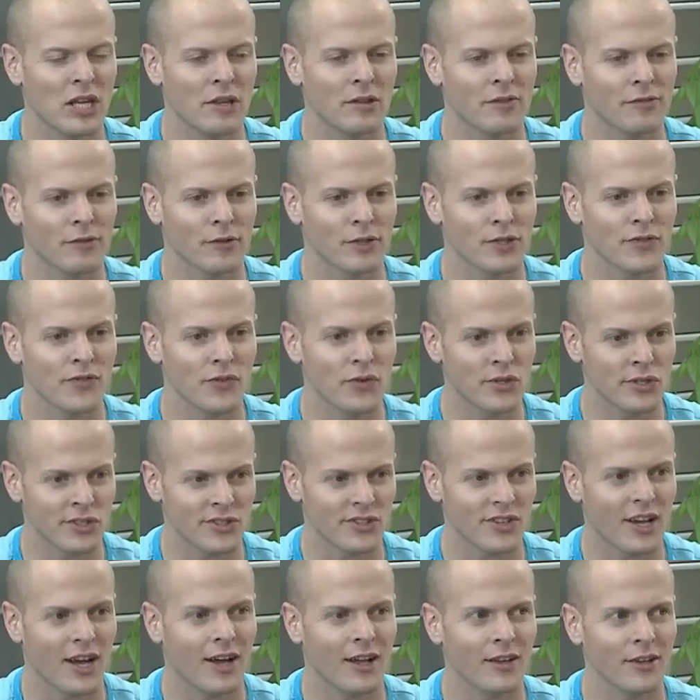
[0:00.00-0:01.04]
in the first few
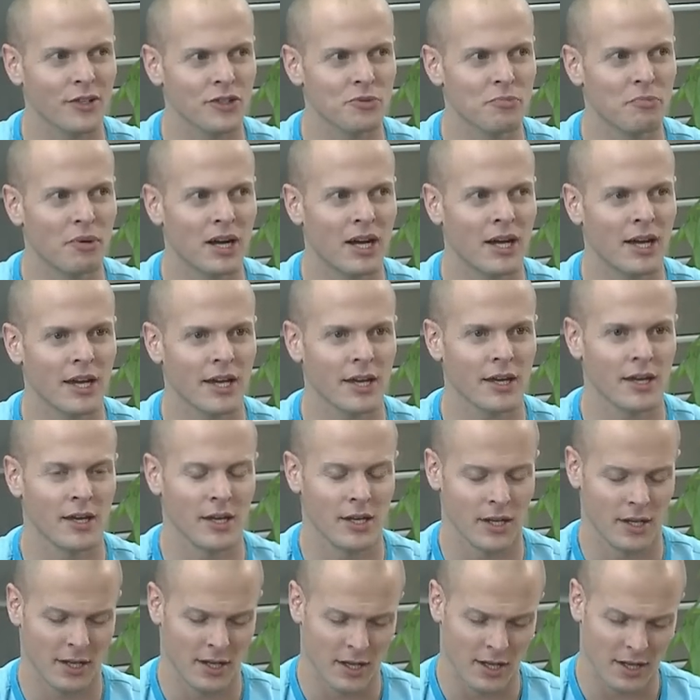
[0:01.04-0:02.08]
years of college by
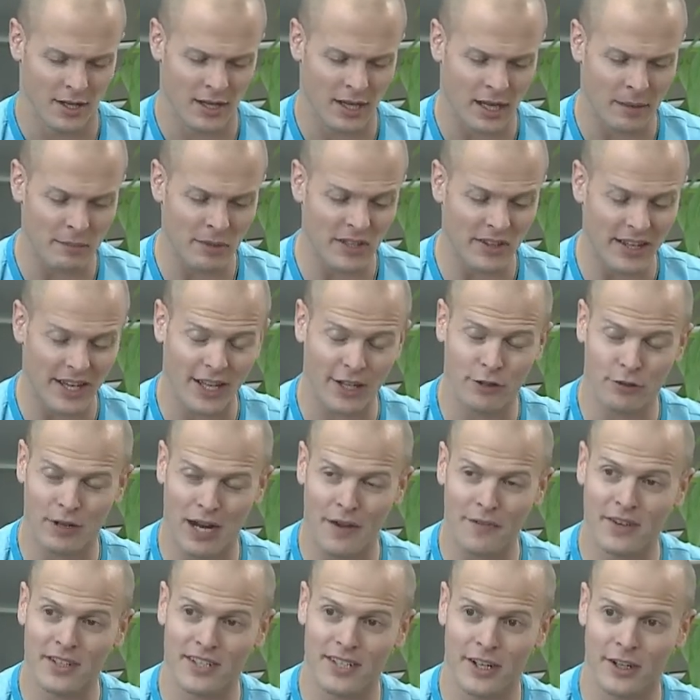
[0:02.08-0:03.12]
uh, being the head
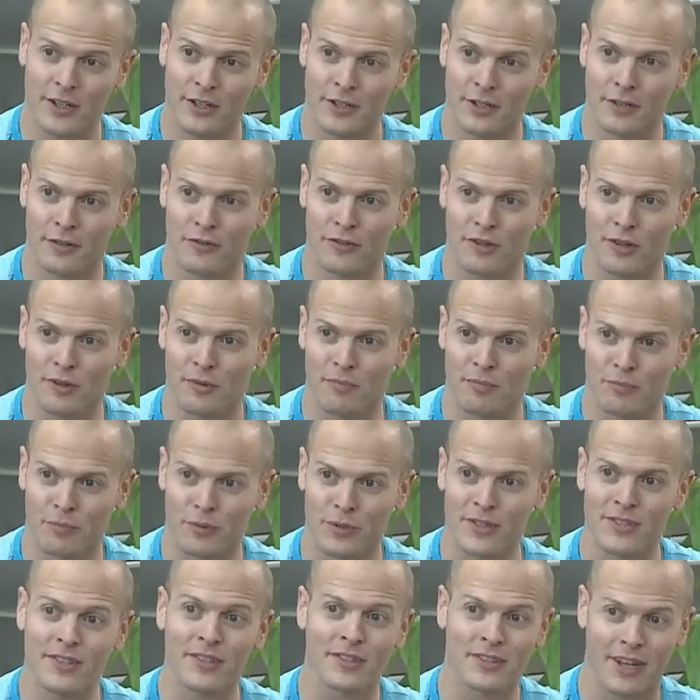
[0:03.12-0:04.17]
graphics editor of the
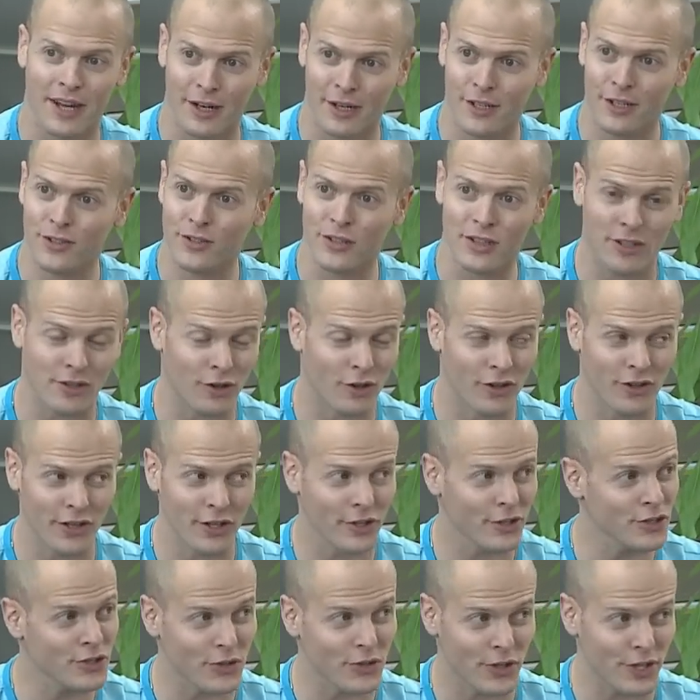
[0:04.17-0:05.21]
Princeton Tiger, so I did right. all the
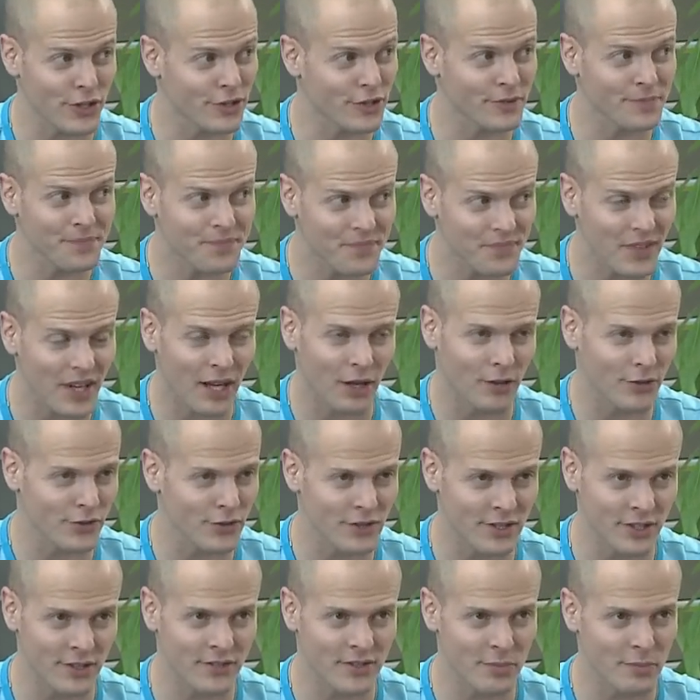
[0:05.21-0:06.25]
illustration. I also
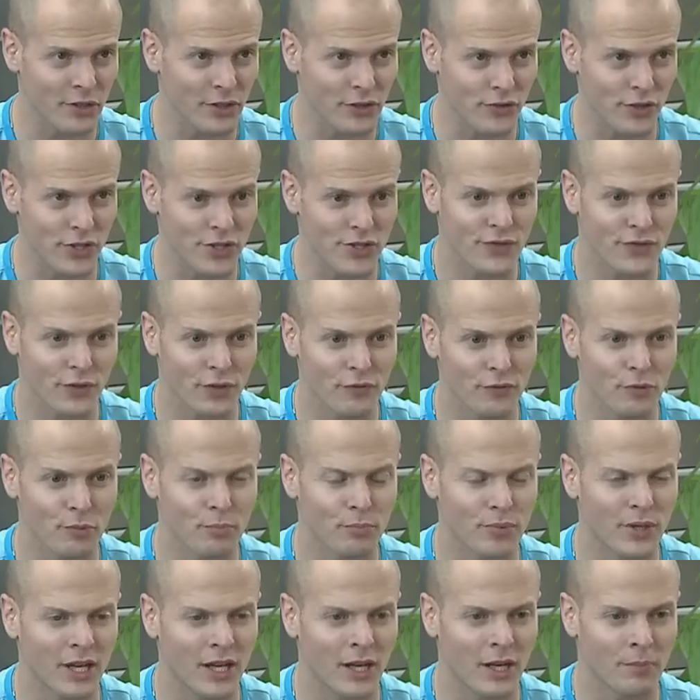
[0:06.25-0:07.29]
did some illustrations for a few
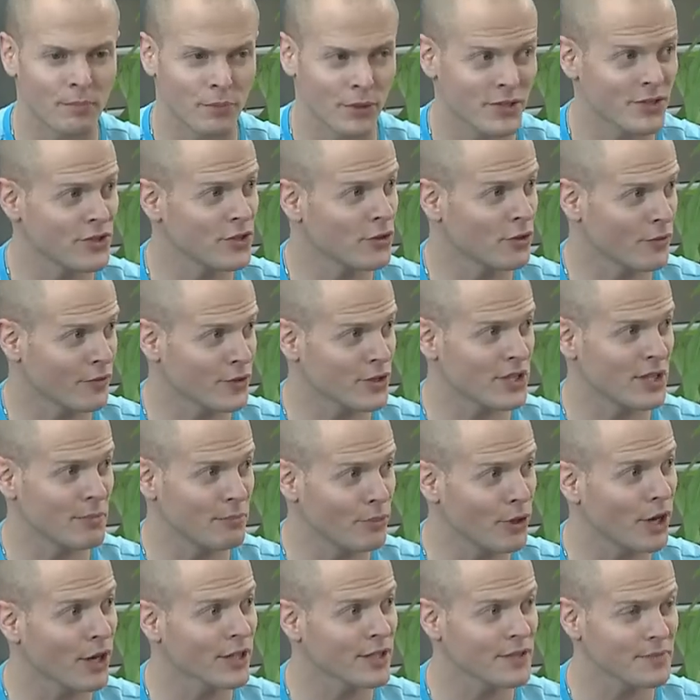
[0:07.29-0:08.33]
uh, Princeton University
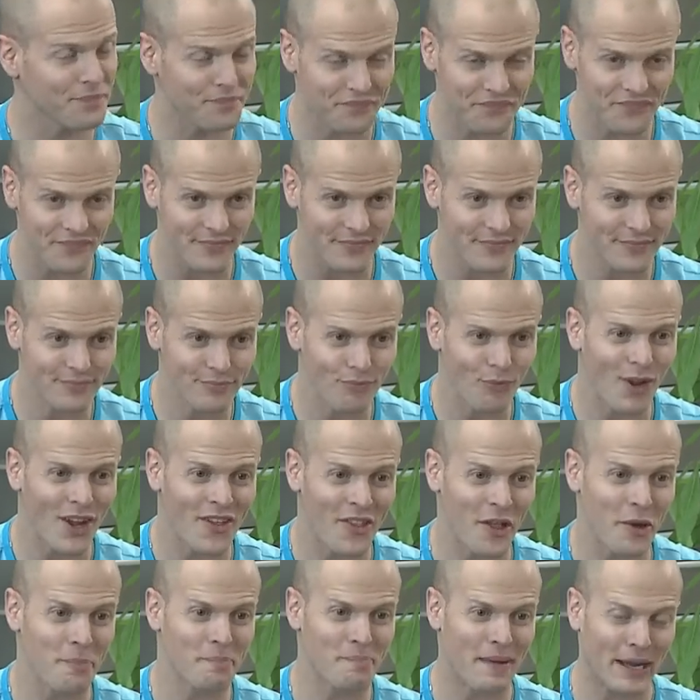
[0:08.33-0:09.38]
books,
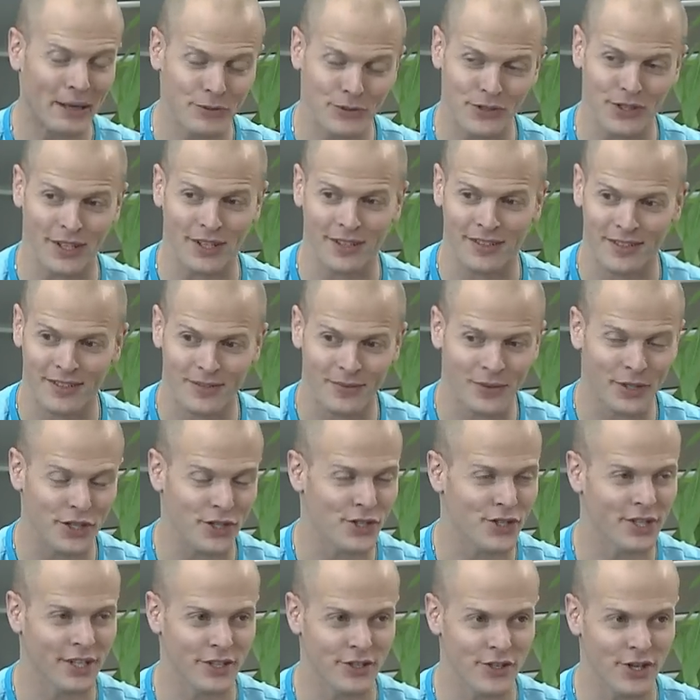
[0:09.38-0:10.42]
and then bouncing. What a
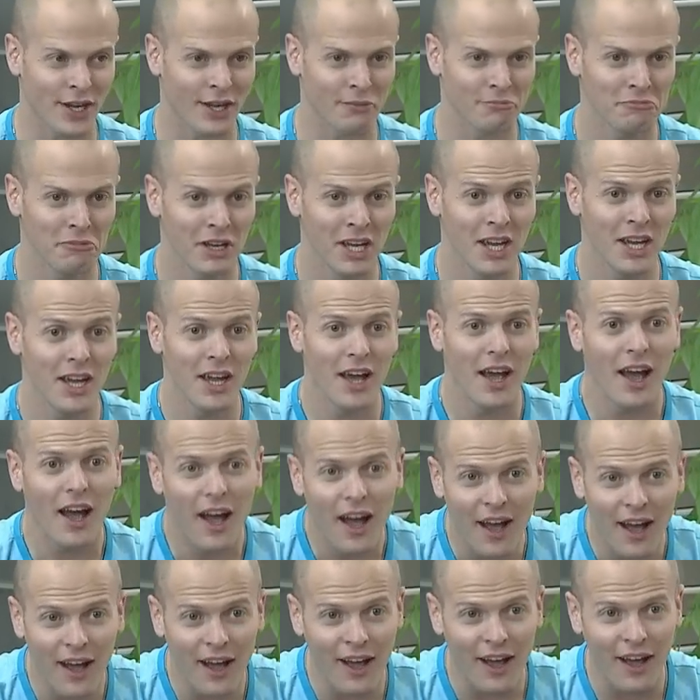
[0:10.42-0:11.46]
shitty right. job.
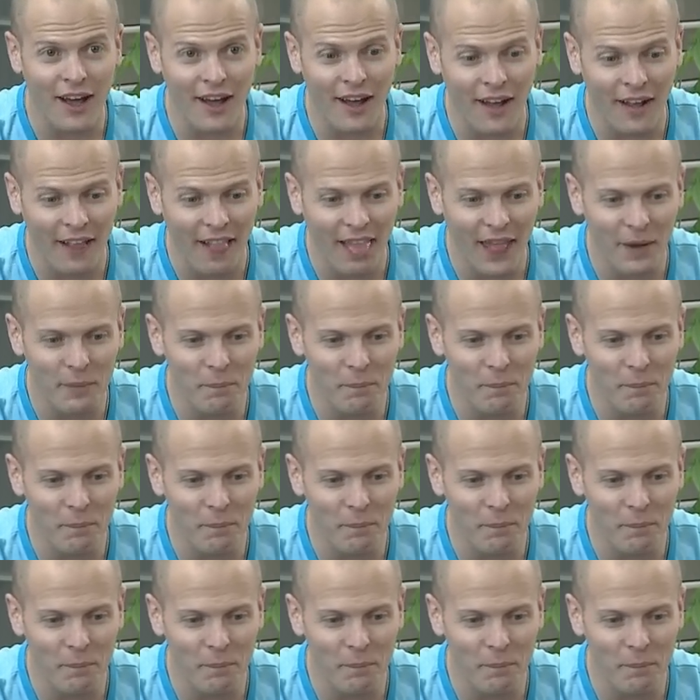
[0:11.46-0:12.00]
Uh,